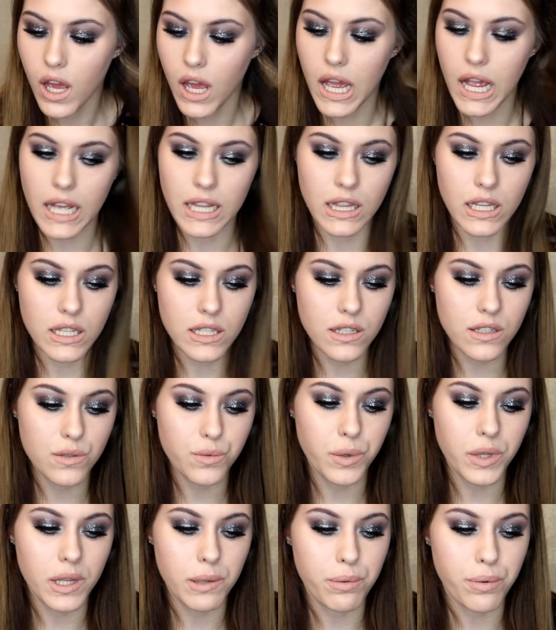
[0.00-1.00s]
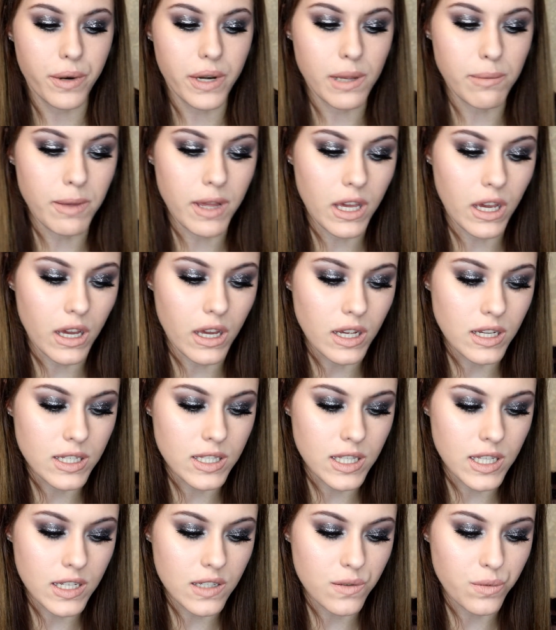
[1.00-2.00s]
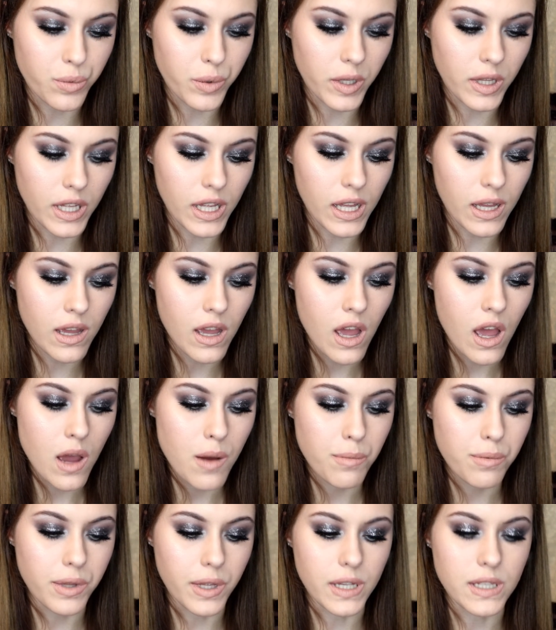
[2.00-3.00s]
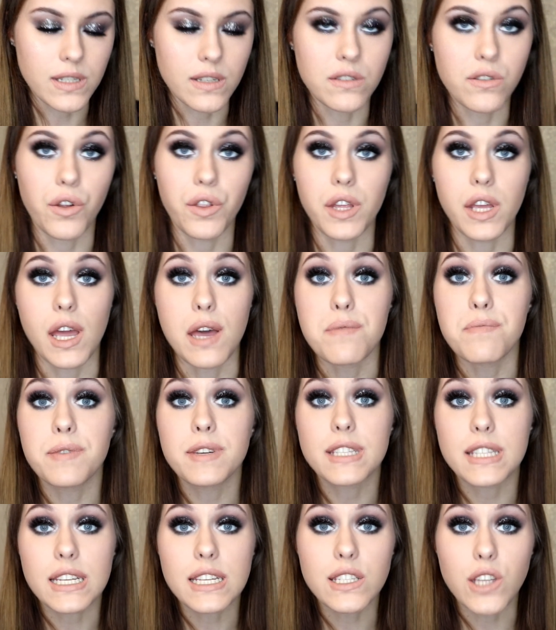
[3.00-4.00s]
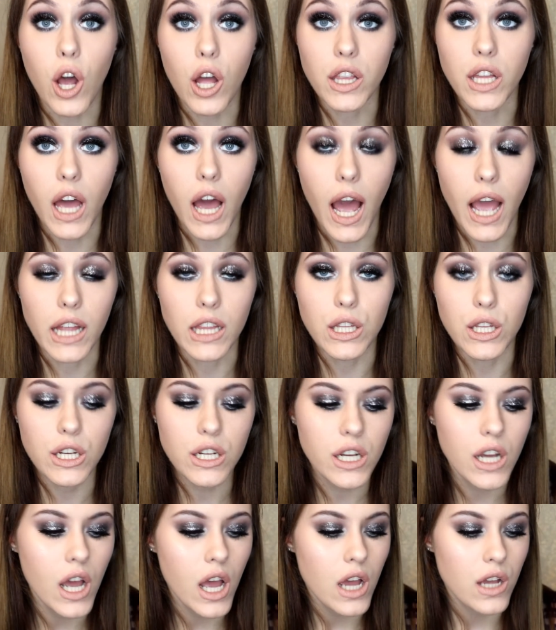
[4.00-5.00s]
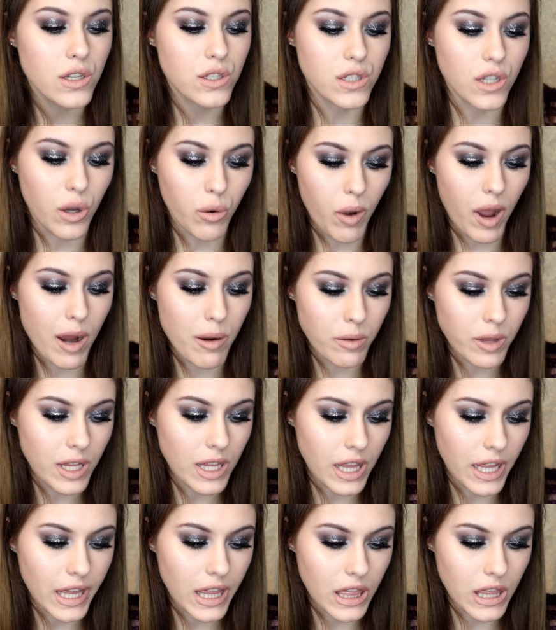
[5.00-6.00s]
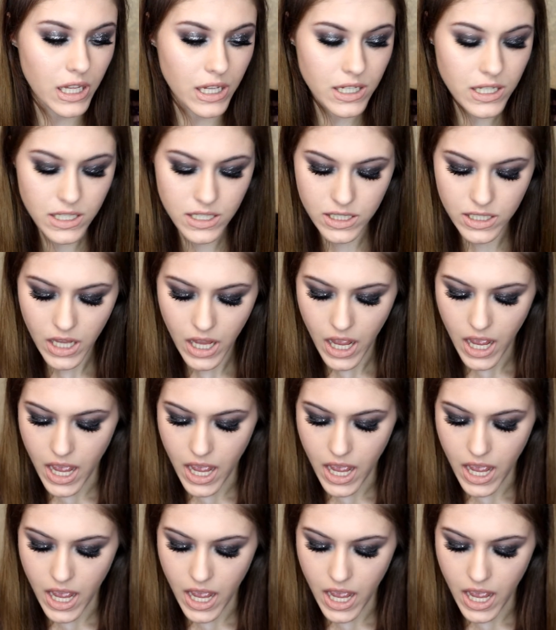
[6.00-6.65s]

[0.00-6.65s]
And this is really pretty because this really places all the emphasis on the eye look. So I really like this.